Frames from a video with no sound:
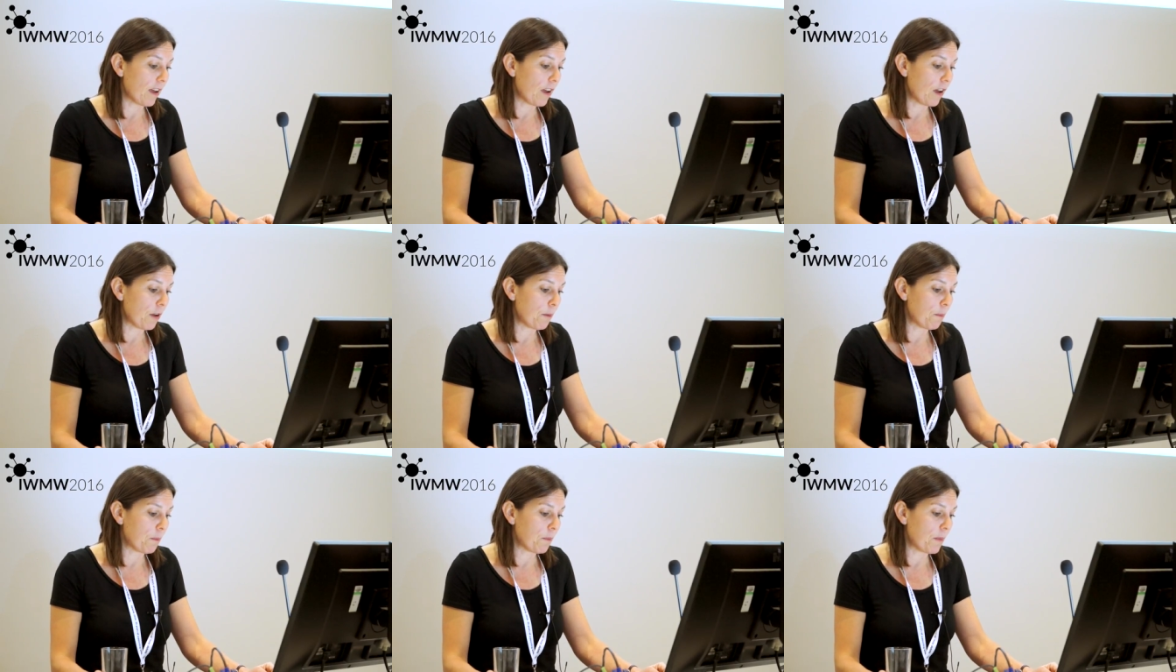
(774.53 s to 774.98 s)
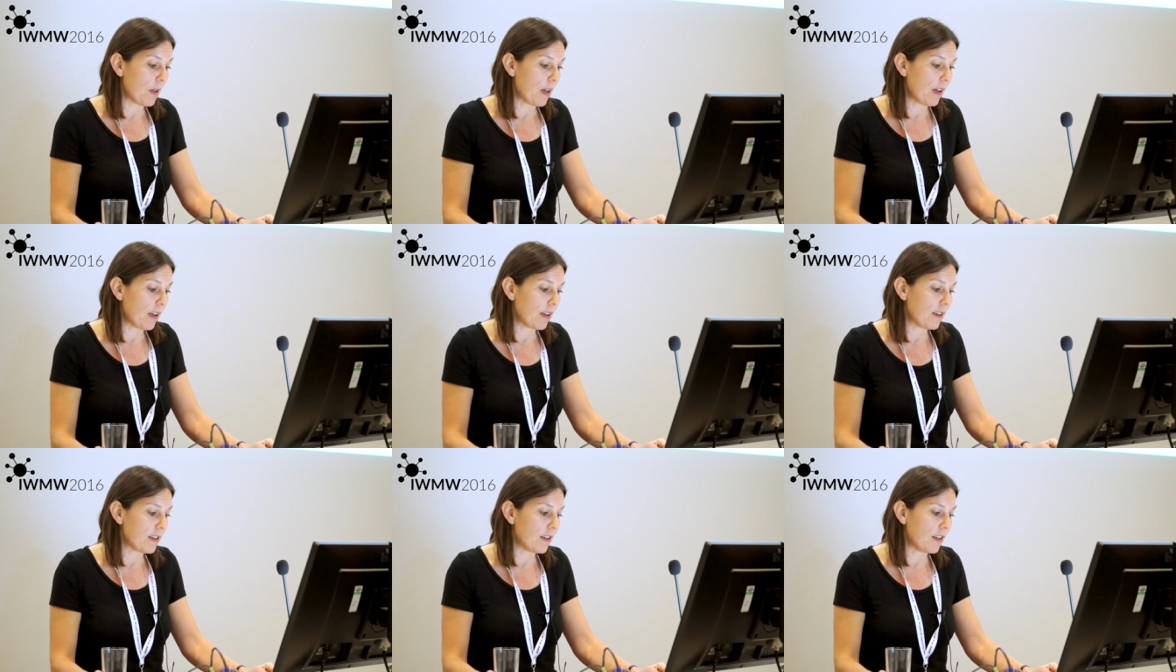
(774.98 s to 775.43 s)
Um,
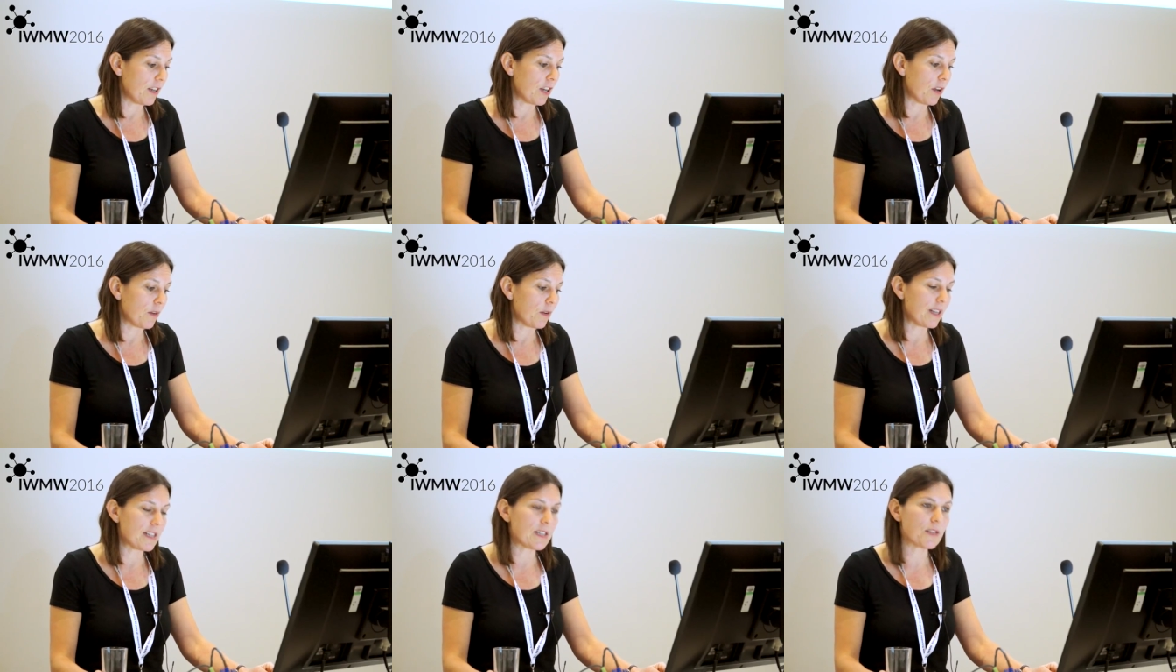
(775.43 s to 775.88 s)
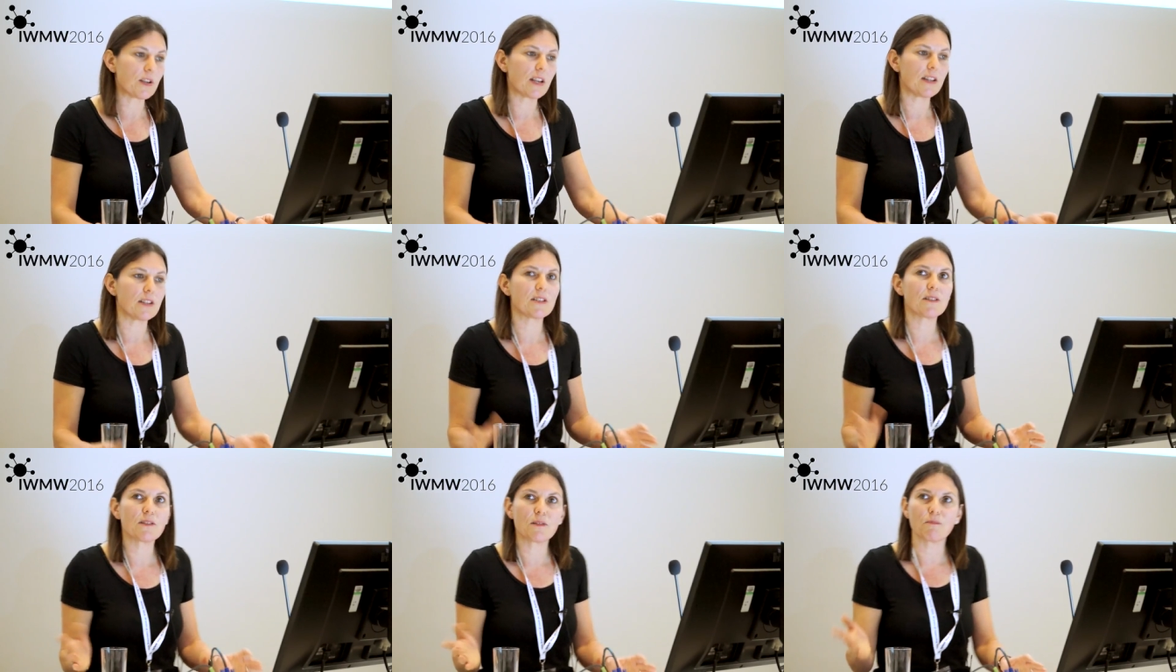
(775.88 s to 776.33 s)
you know, it's,
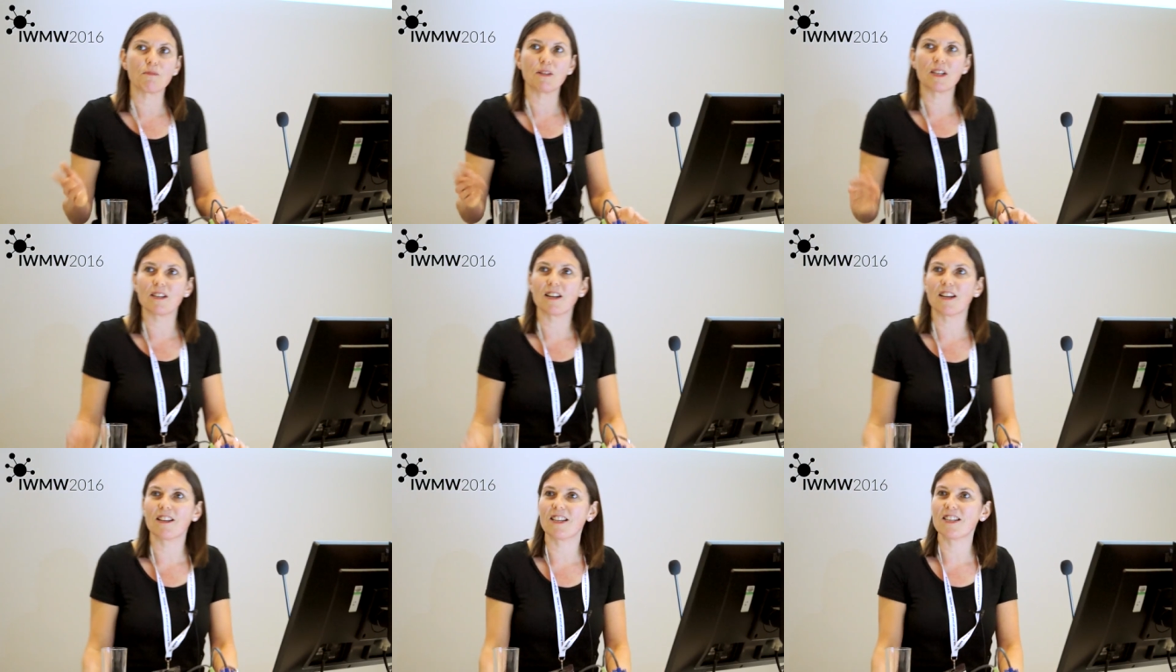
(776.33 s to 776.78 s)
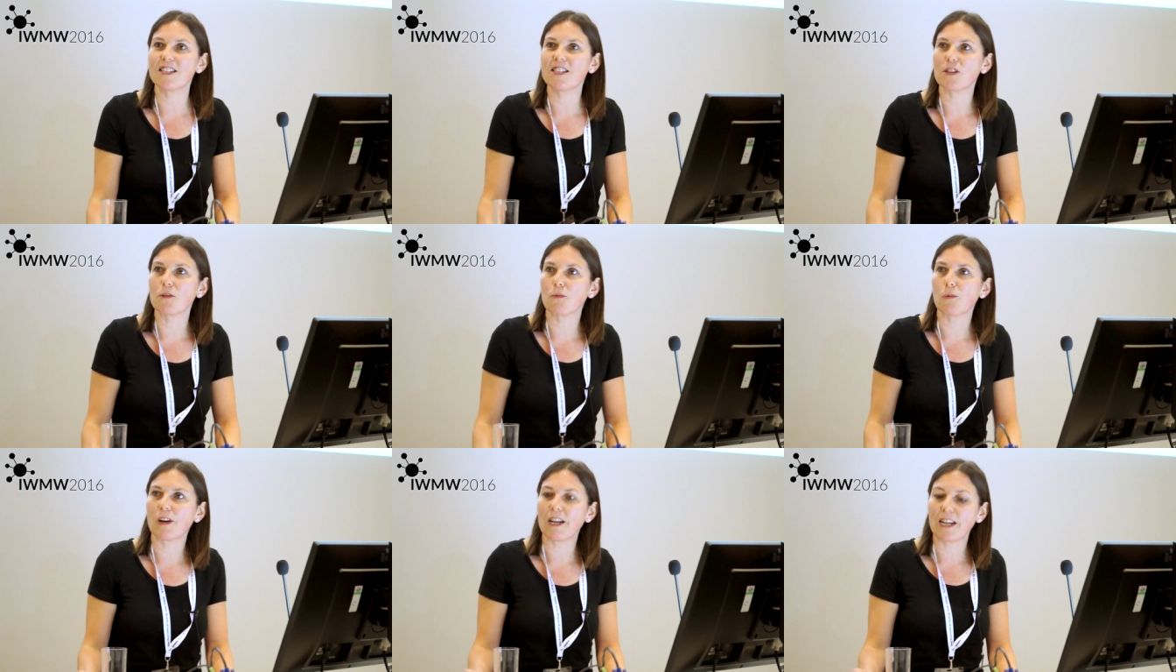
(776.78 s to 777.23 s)
it's, this
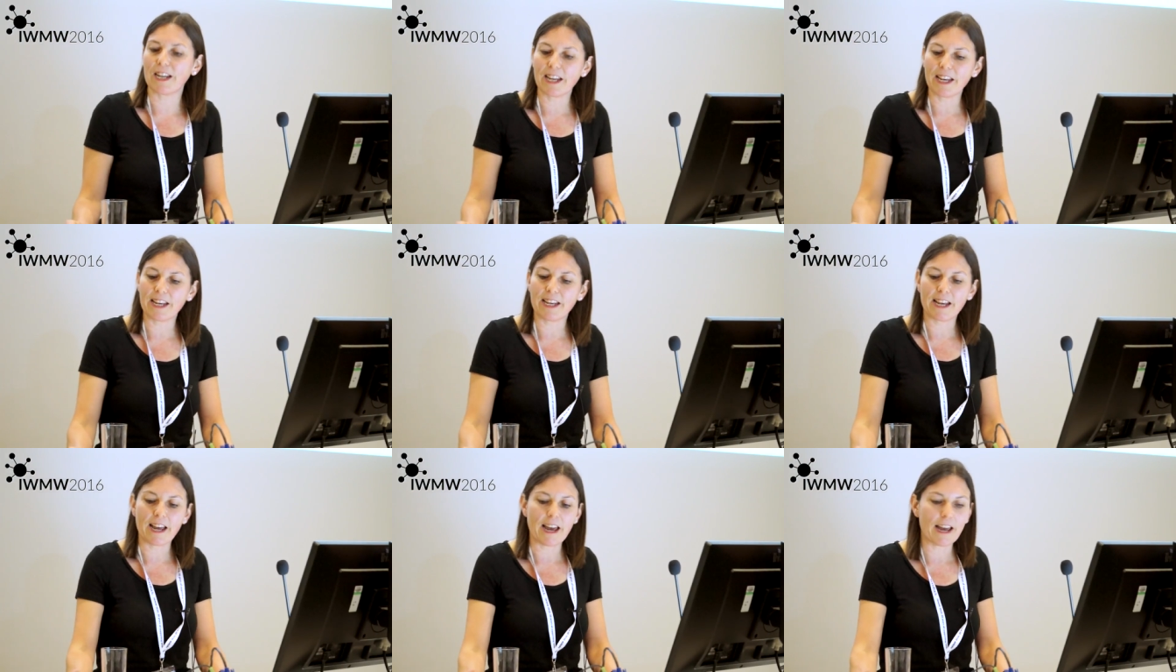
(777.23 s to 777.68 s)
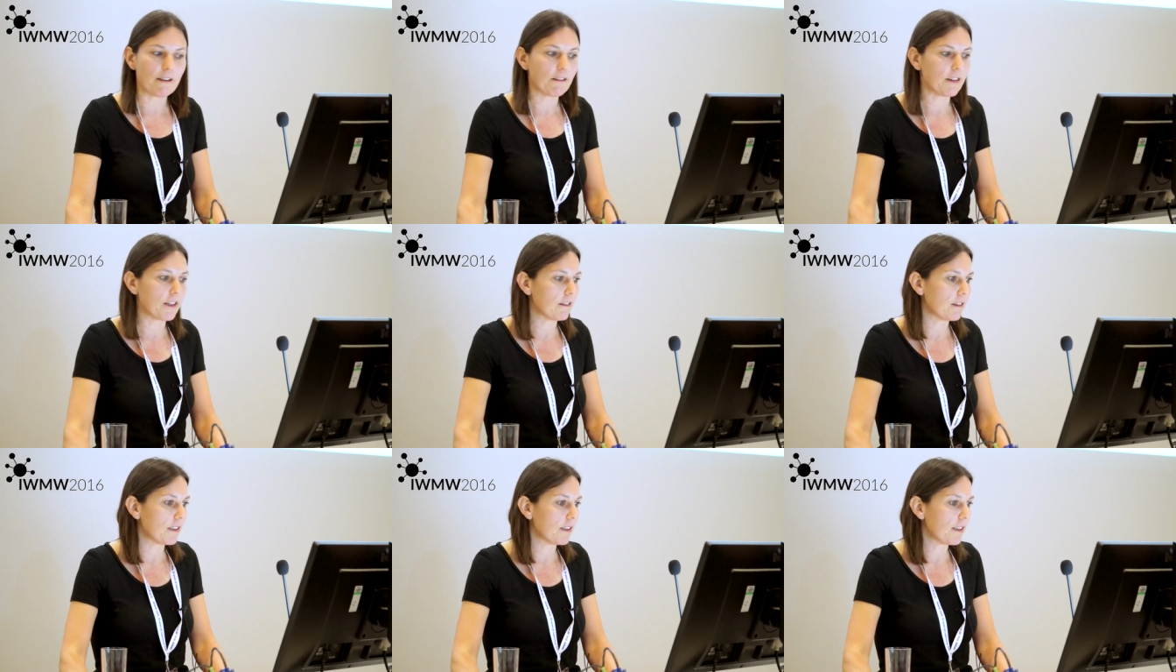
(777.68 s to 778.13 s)
is a really key
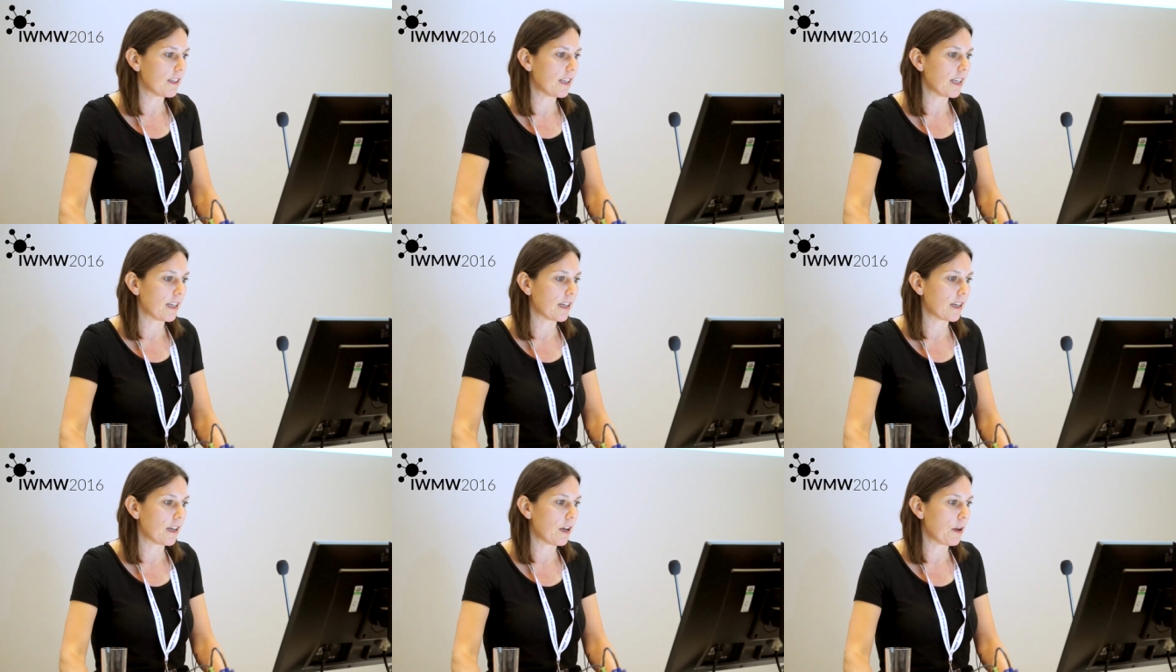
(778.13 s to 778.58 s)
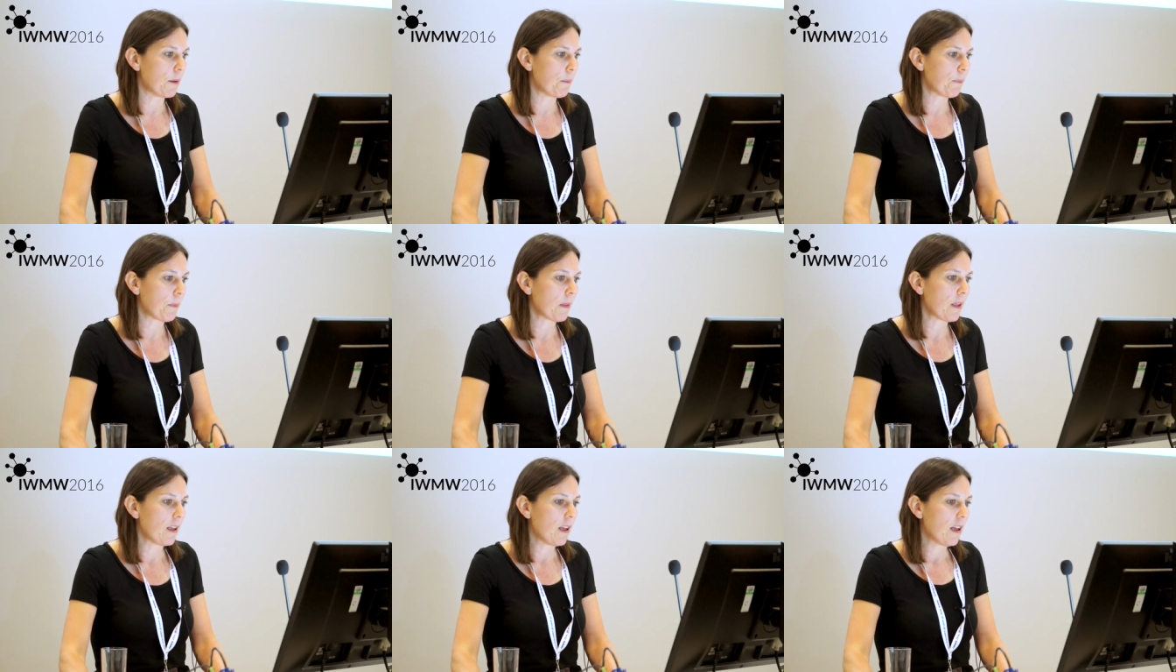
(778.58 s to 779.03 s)
area, I think.
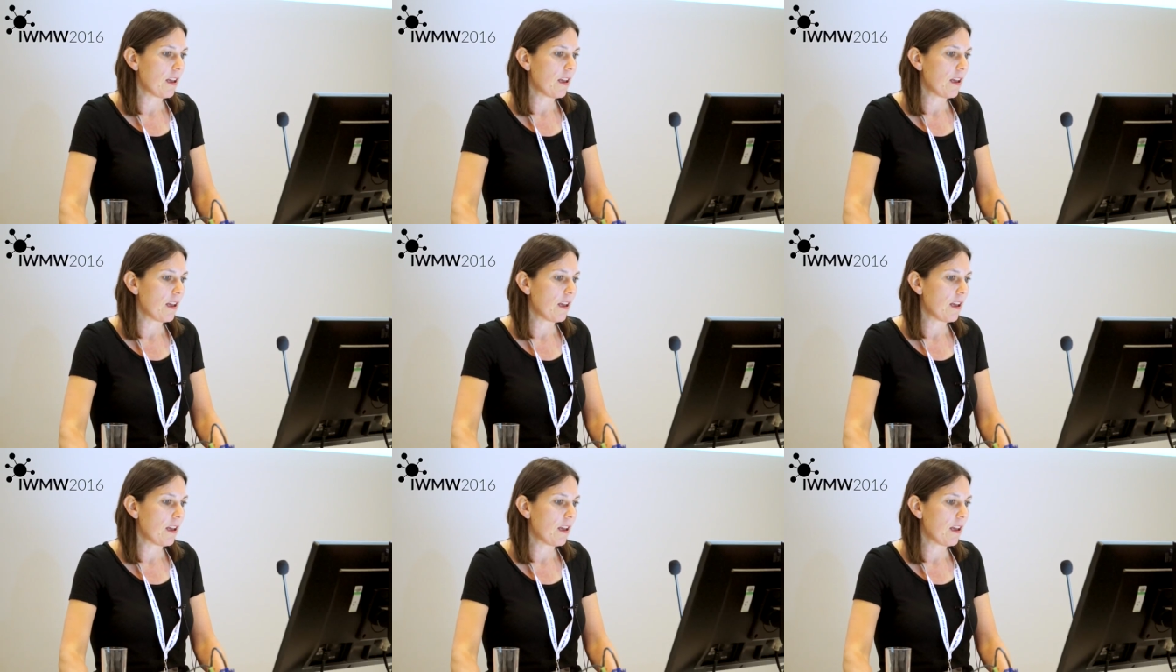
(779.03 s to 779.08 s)
Um,